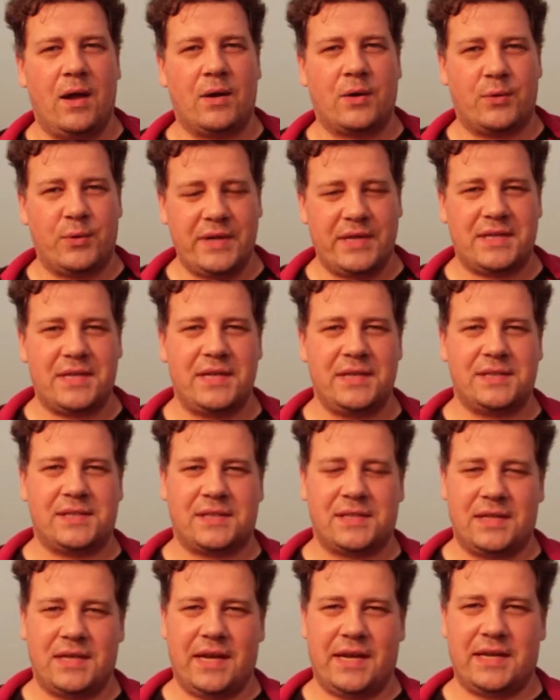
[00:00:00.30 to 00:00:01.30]

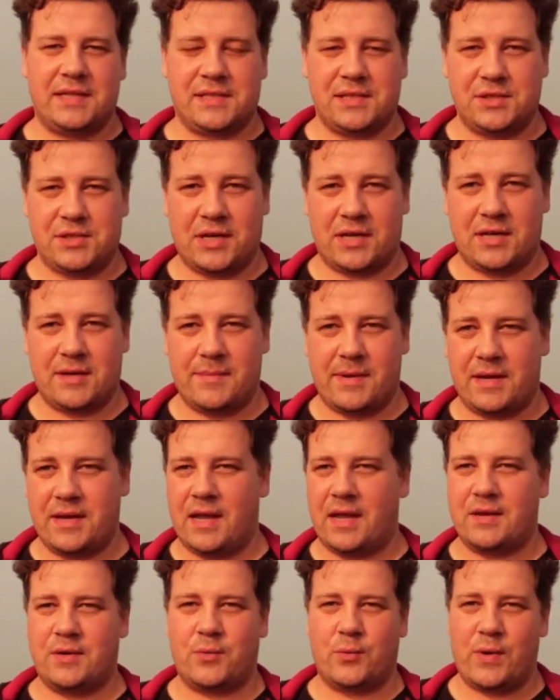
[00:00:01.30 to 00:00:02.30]
Greetings, ladies and gentlemen,
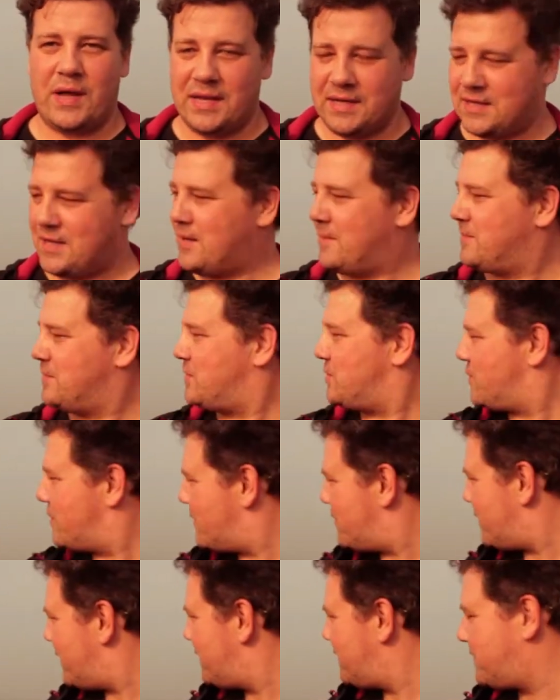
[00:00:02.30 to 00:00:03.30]
and welcome to
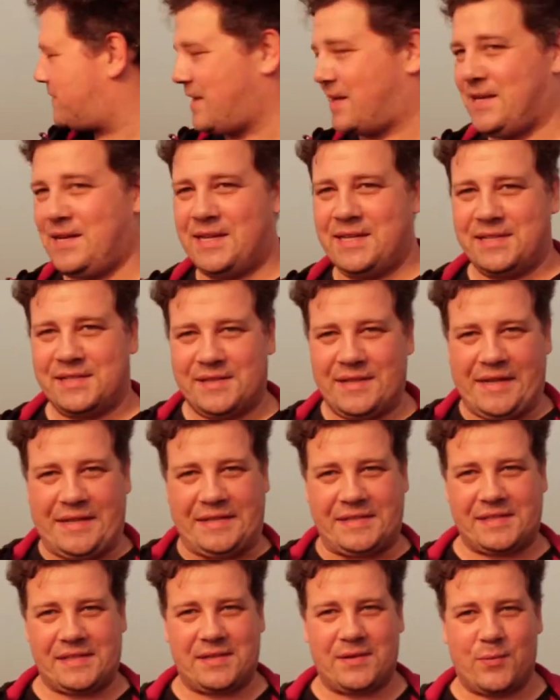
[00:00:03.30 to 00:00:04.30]
the Rift. At least
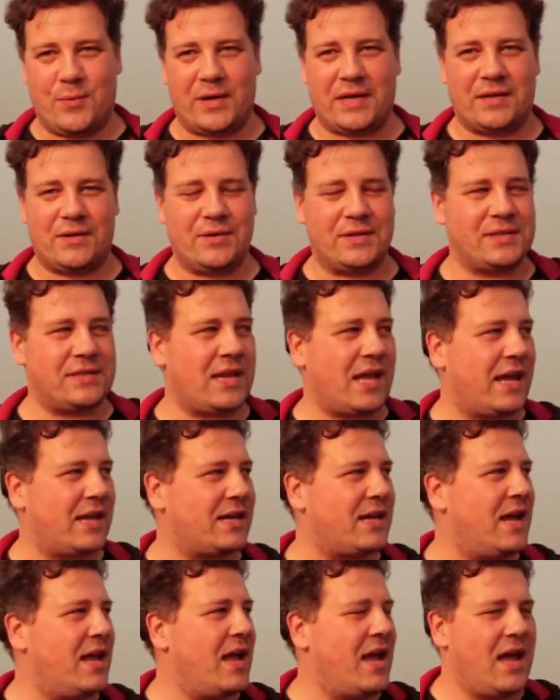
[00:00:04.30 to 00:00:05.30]
that's what it looks
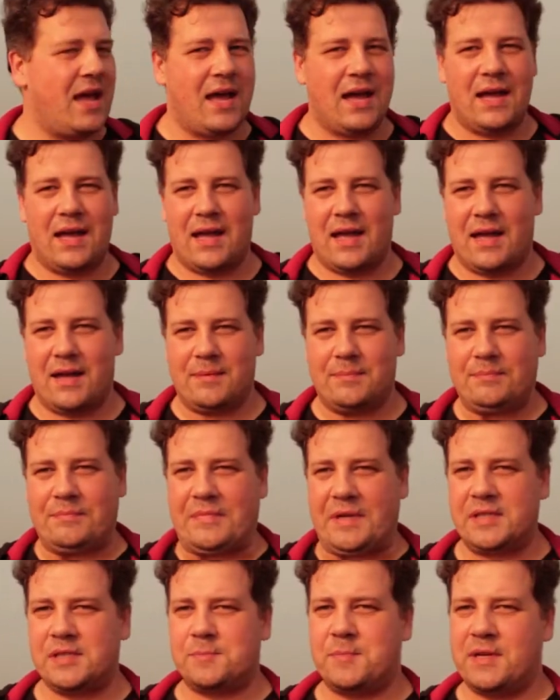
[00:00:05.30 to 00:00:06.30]
like. Um,
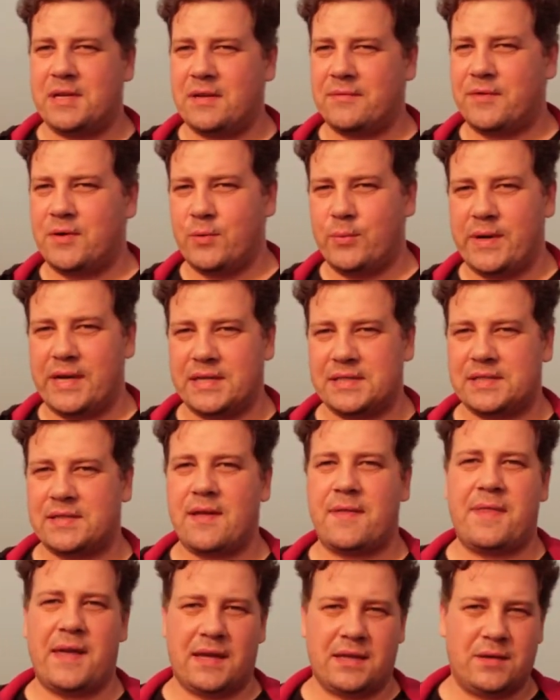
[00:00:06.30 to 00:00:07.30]
it's been a few weeks.
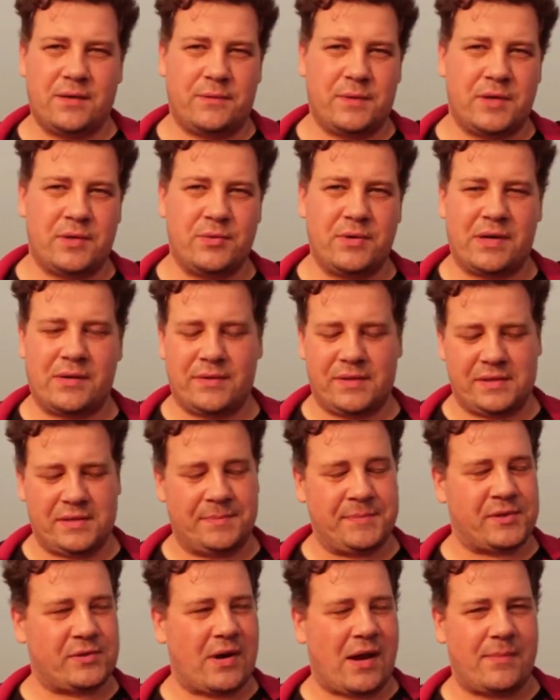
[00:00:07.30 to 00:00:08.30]
Thank you for 200
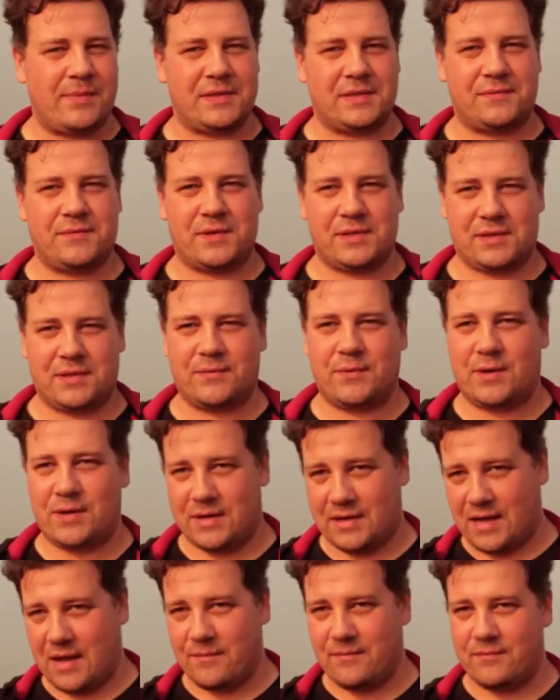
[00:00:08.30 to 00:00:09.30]
subscribers, first of
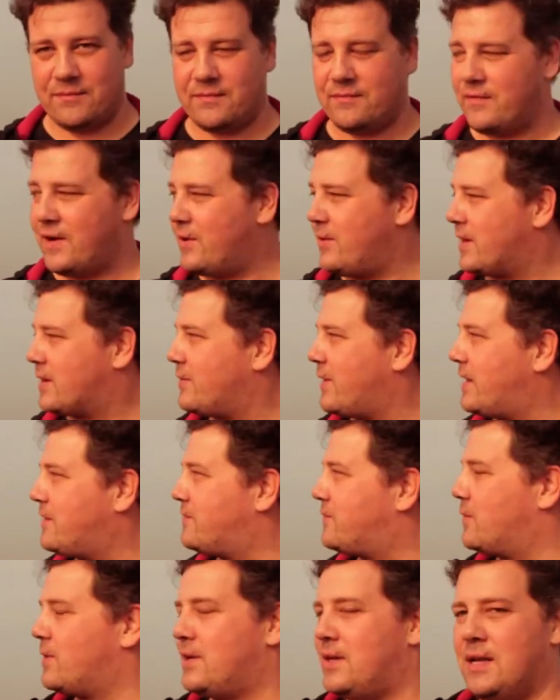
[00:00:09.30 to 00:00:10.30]
all. I'm very
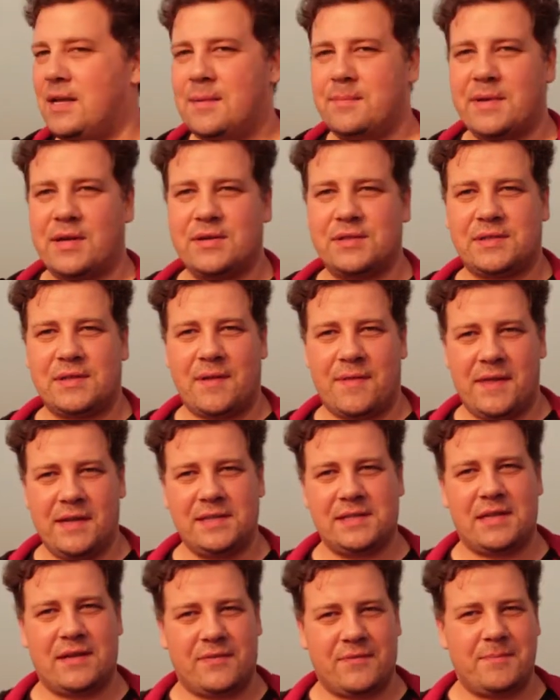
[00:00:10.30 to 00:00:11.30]
grateful because
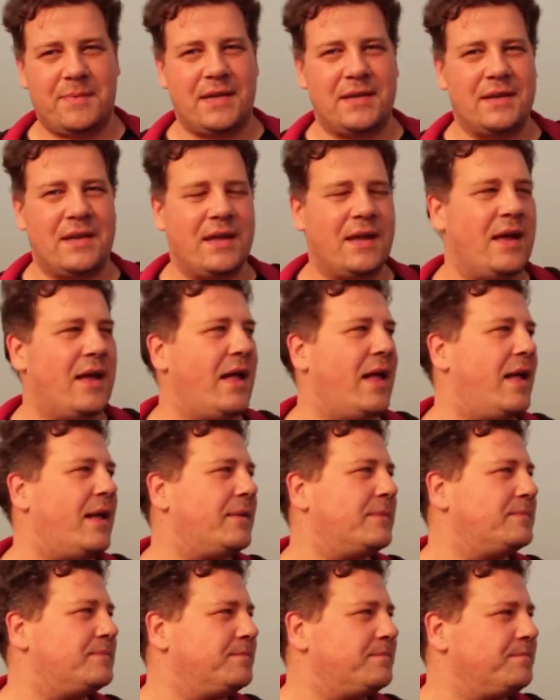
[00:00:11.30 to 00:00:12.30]
things have been
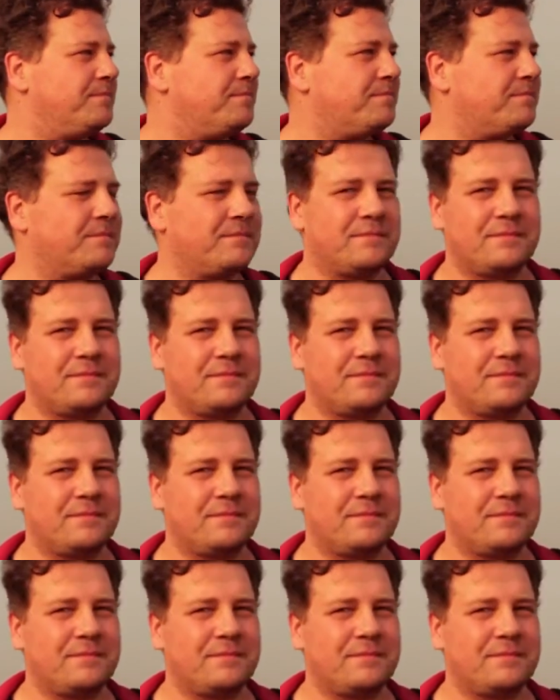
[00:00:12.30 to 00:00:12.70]
um,